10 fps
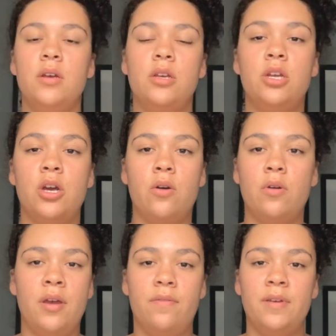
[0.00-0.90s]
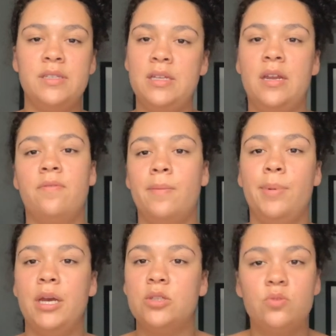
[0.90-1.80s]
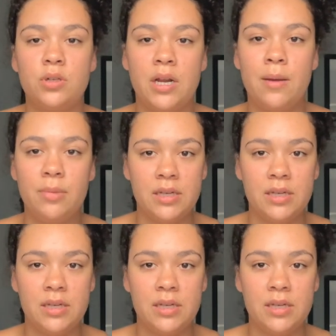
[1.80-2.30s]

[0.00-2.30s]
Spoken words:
you know, if it's needed for PA school or not,